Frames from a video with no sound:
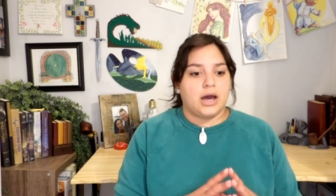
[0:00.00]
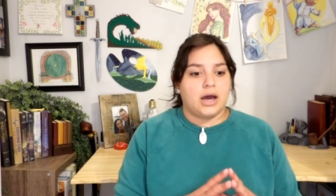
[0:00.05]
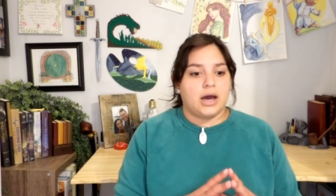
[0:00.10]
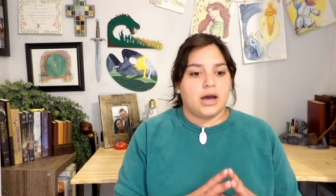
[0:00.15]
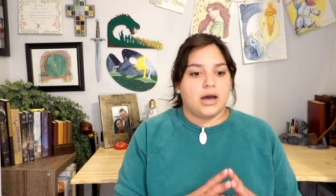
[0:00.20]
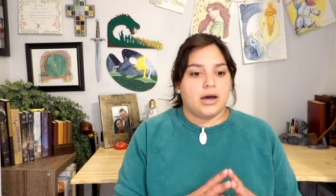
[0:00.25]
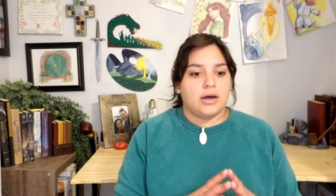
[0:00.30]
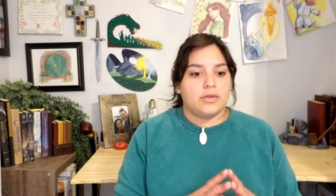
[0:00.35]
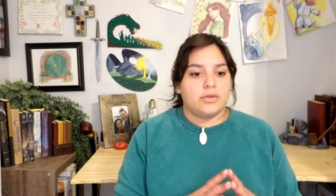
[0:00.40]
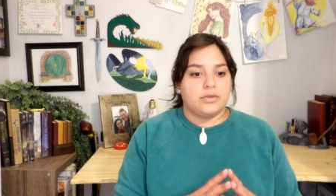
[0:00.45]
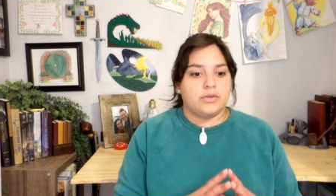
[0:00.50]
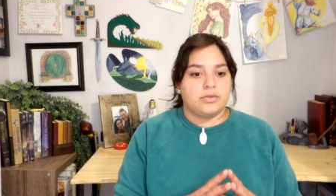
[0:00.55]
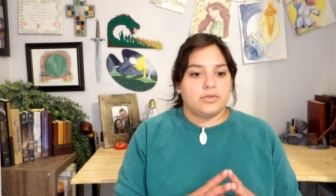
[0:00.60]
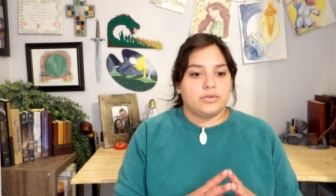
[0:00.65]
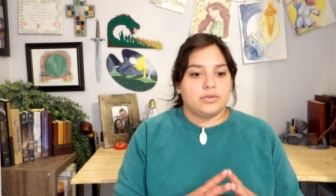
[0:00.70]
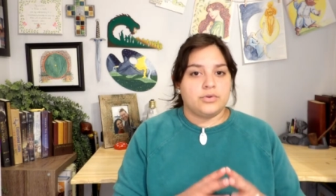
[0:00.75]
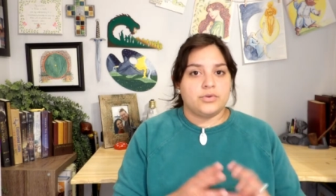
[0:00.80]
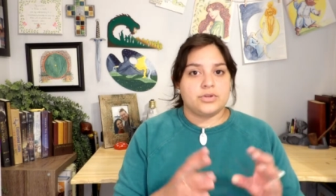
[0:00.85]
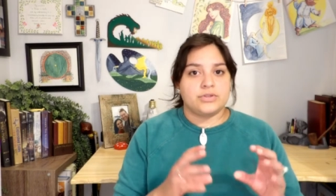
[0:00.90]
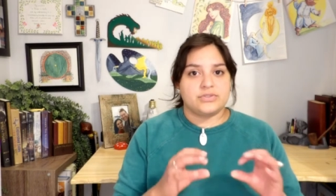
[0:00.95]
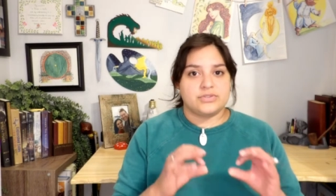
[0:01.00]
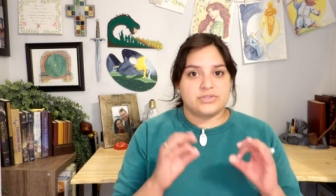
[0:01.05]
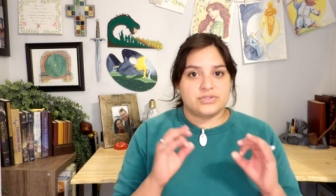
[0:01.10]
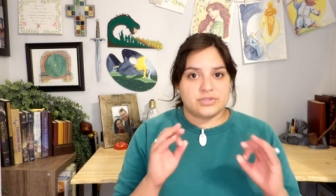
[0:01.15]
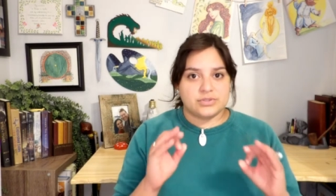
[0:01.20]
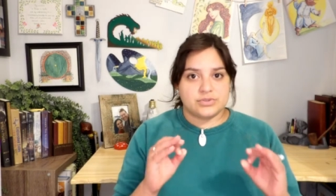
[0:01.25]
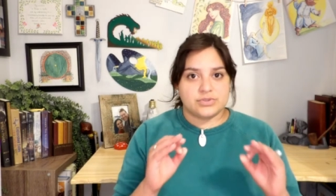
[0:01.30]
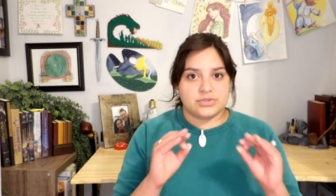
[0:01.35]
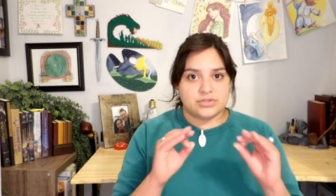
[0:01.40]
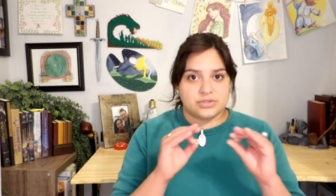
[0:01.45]
uh, there is
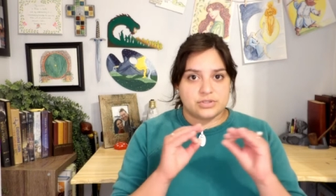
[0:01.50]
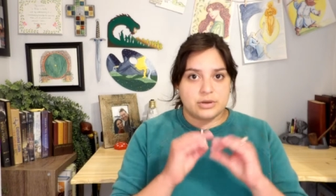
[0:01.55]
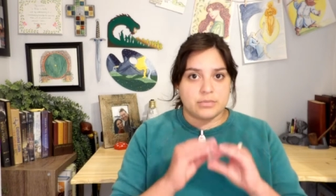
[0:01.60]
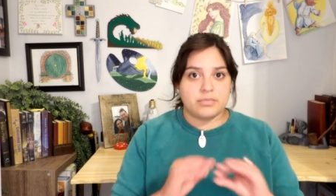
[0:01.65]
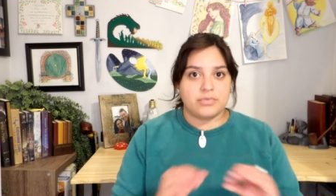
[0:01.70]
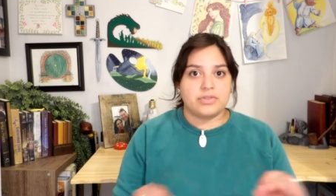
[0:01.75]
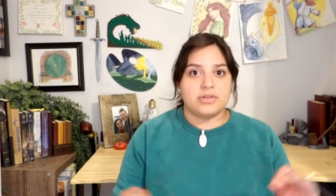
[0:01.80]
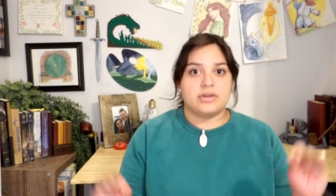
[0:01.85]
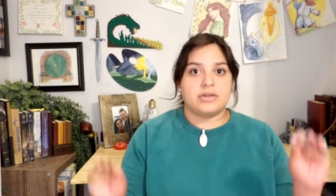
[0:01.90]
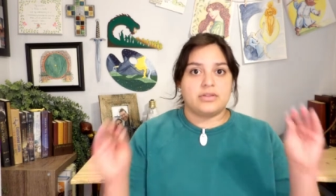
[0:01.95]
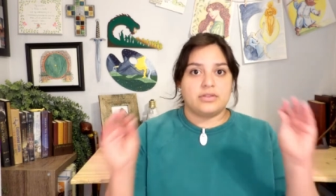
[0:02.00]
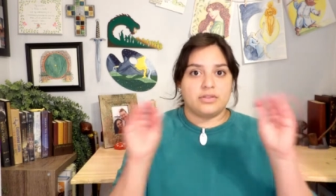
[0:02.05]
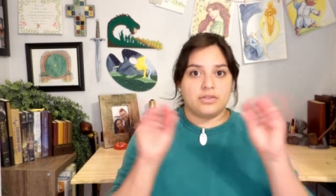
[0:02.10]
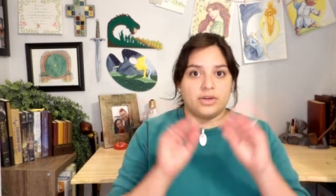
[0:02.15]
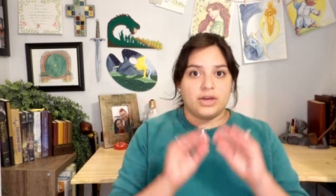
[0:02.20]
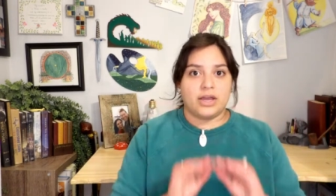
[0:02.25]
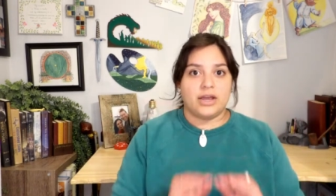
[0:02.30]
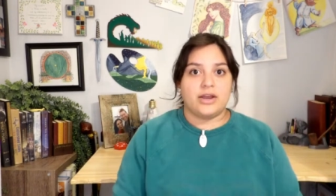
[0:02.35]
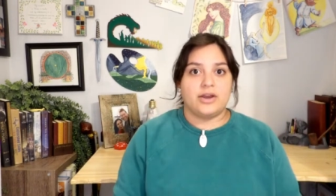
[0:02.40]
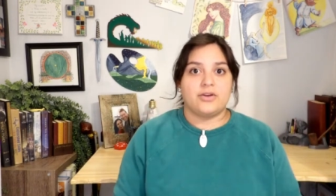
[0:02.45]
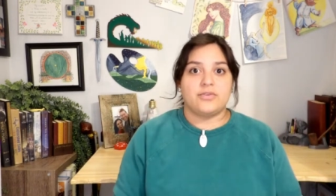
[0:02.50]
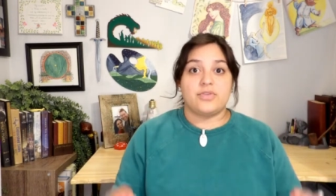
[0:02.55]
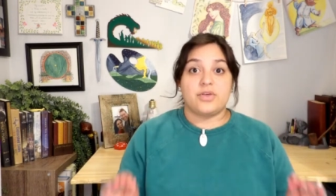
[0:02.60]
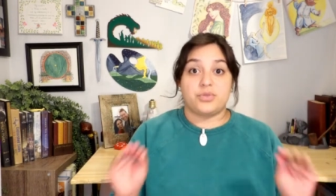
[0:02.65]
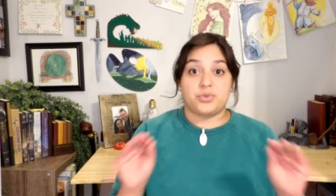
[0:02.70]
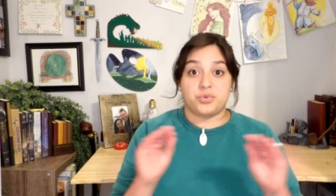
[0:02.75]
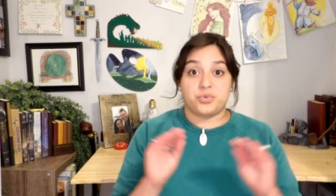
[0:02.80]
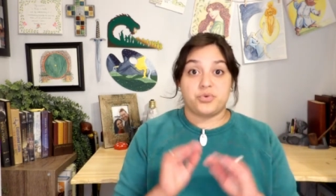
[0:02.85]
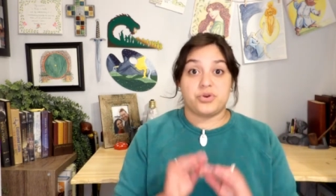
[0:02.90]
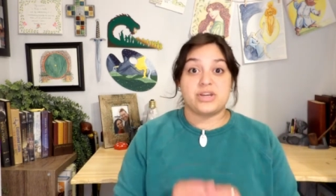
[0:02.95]
still something there
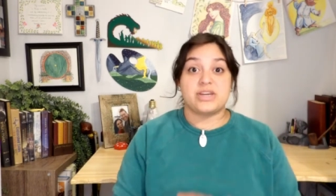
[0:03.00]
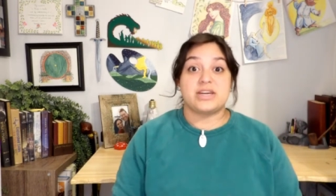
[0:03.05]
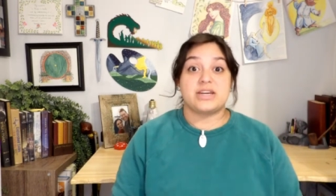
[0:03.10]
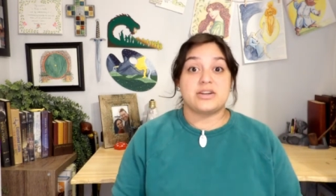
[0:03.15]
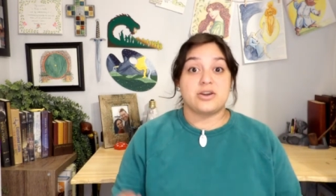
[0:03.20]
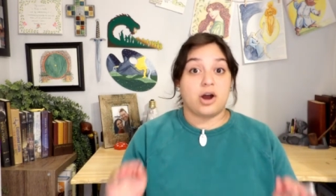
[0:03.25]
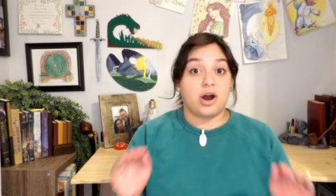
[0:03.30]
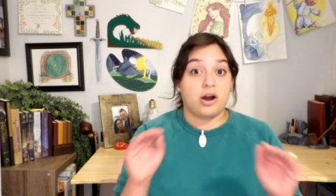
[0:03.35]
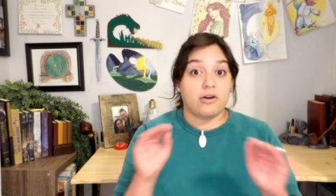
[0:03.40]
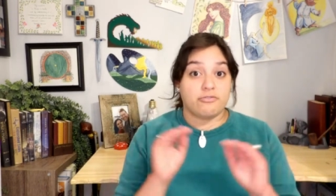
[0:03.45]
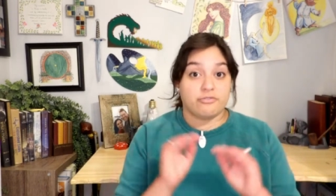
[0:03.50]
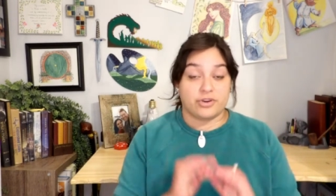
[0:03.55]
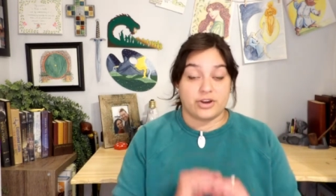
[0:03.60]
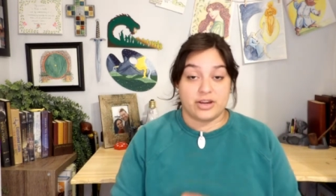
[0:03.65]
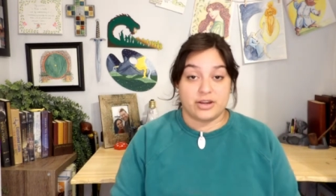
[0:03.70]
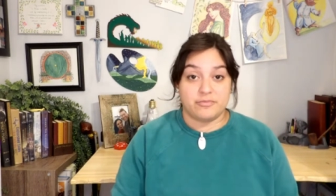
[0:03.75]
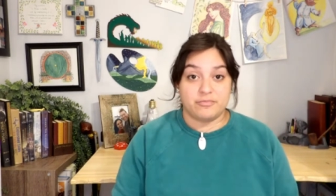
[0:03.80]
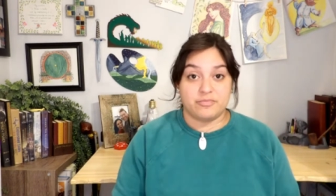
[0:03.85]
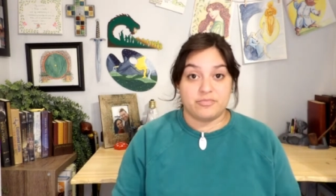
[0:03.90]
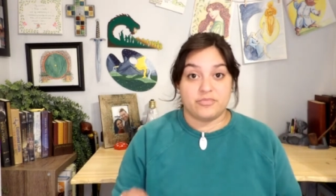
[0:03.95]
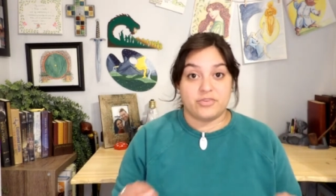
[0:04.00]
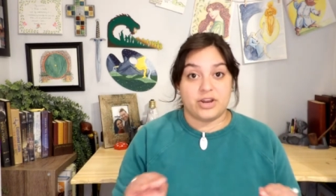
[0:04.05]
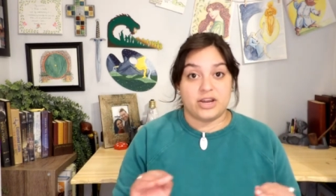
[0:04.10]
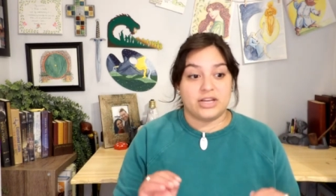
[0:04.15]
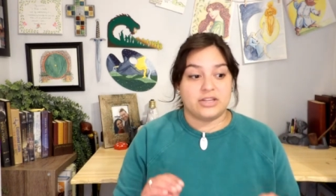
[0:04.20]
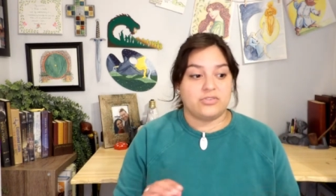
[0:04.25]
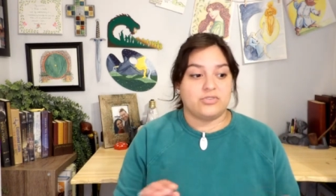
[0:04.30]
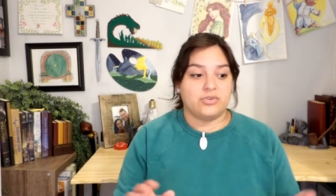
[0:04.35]
that the ring can offer him, right?